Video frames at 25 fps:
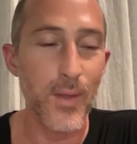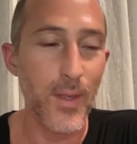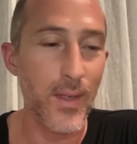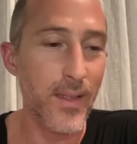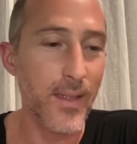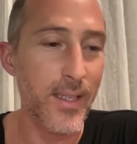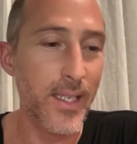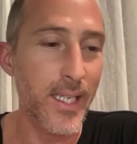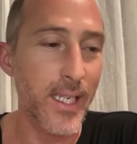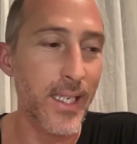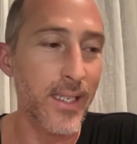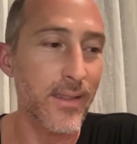
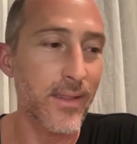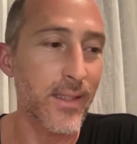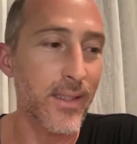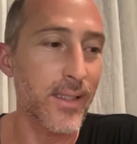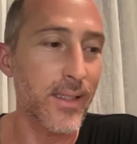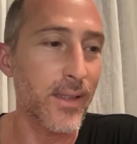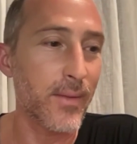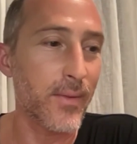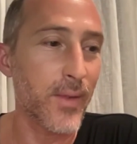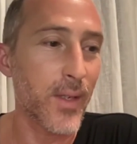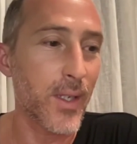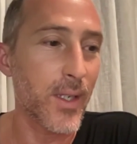things in
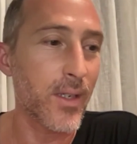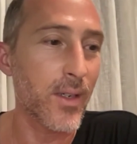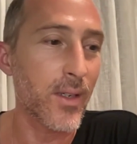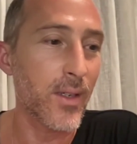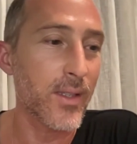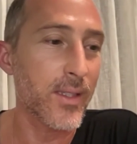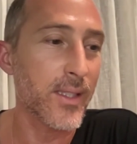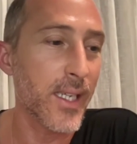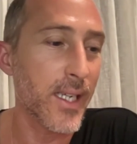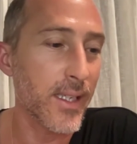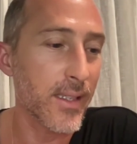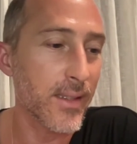different
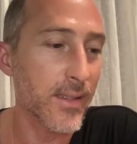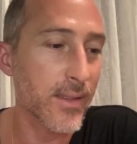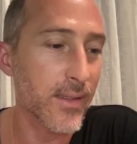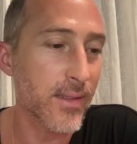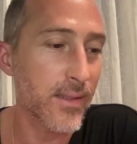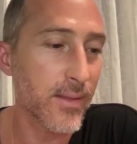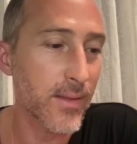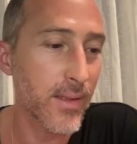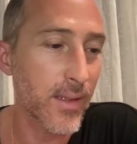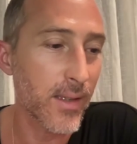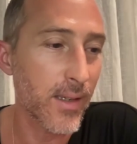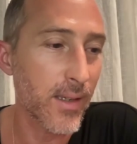
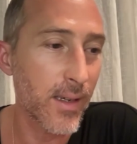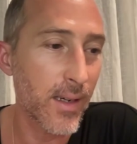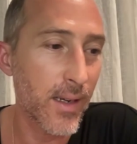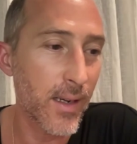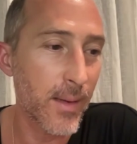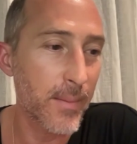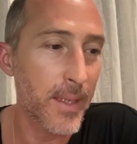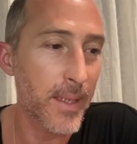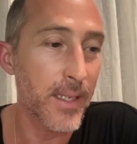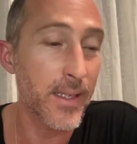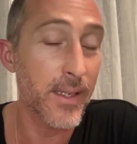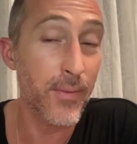contexts,
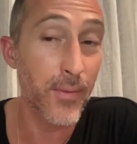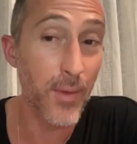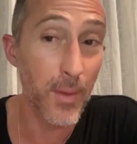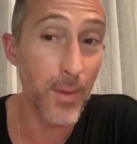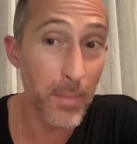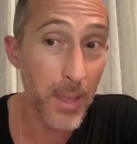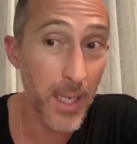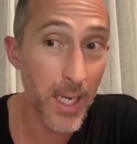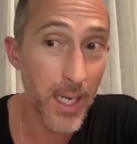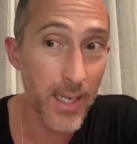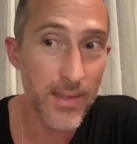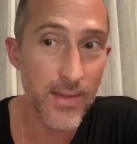in different
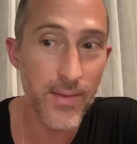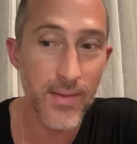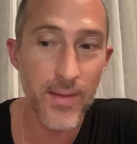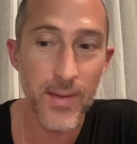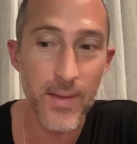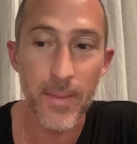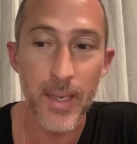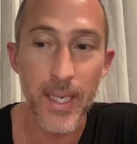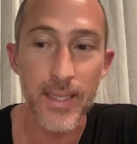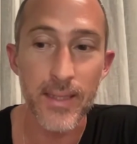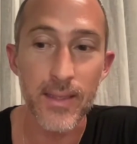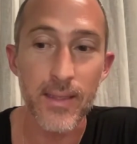parts of the
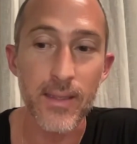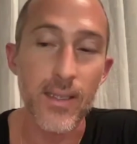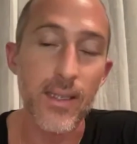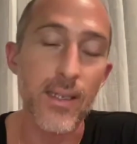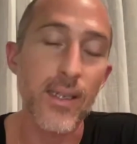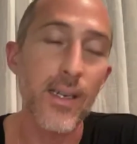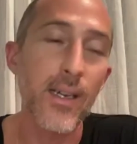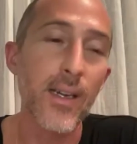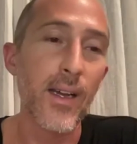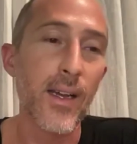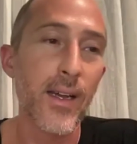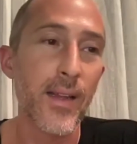
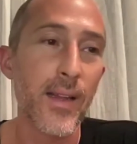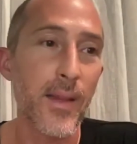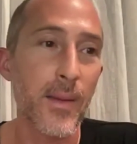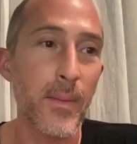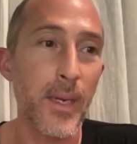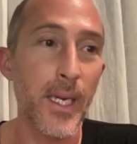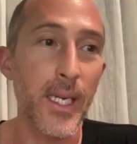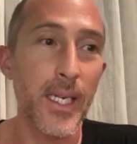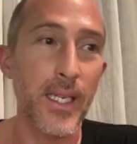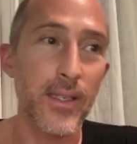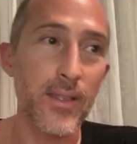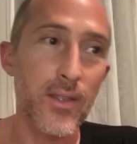mandala. The
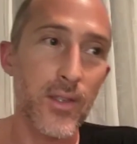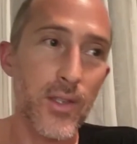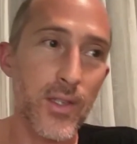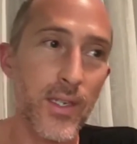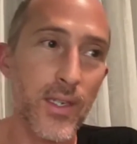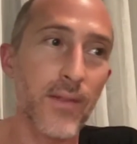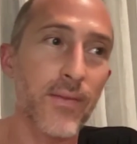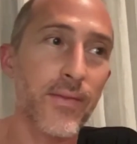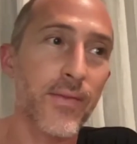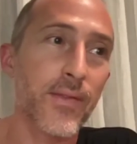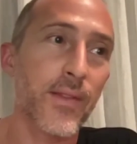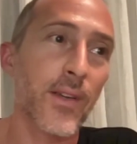meanings
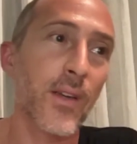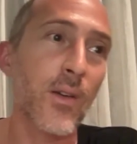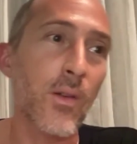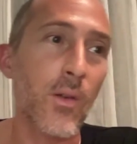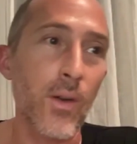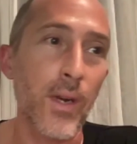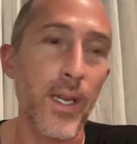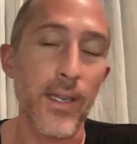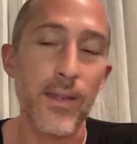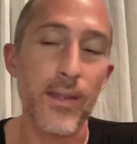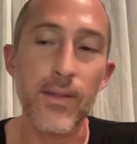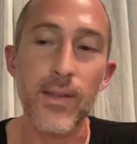shift
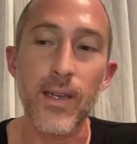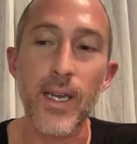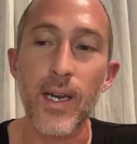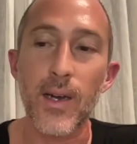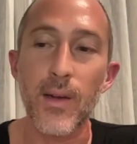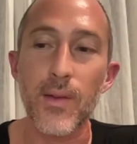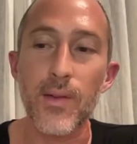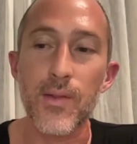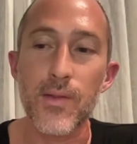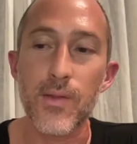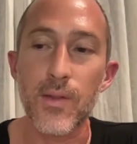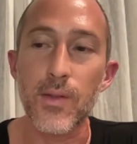according to how
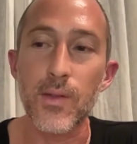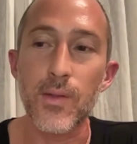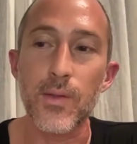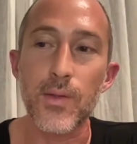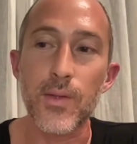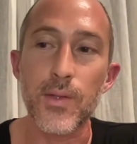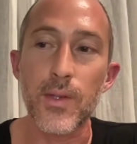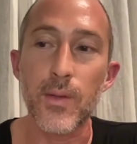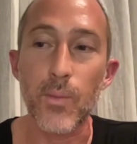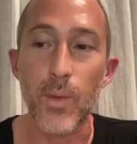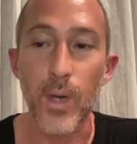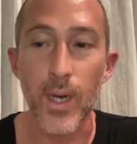it's
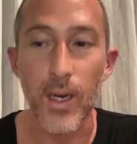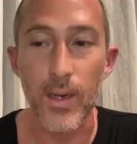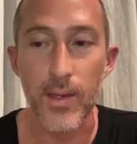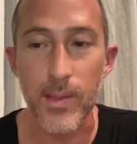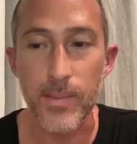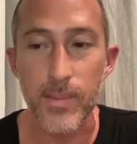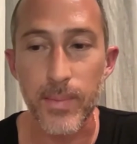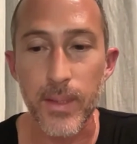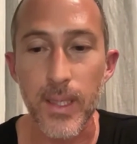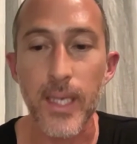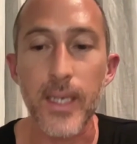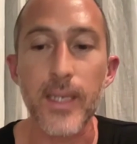used and where it's
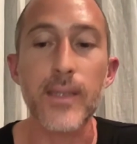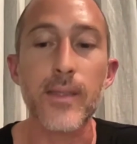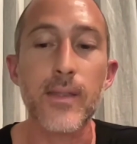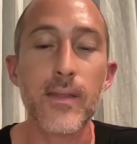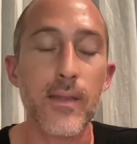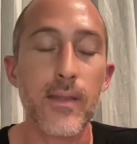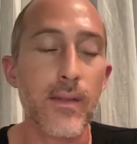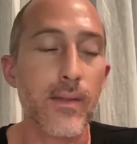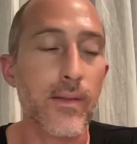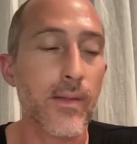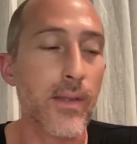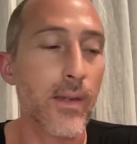
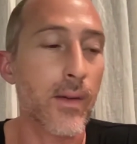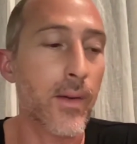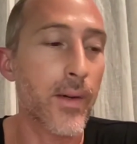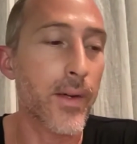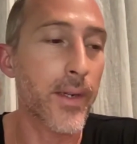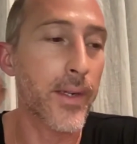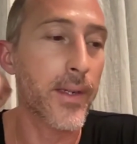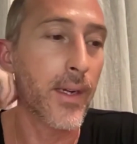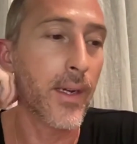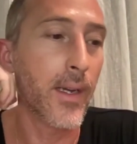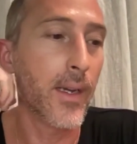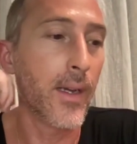placed and so on.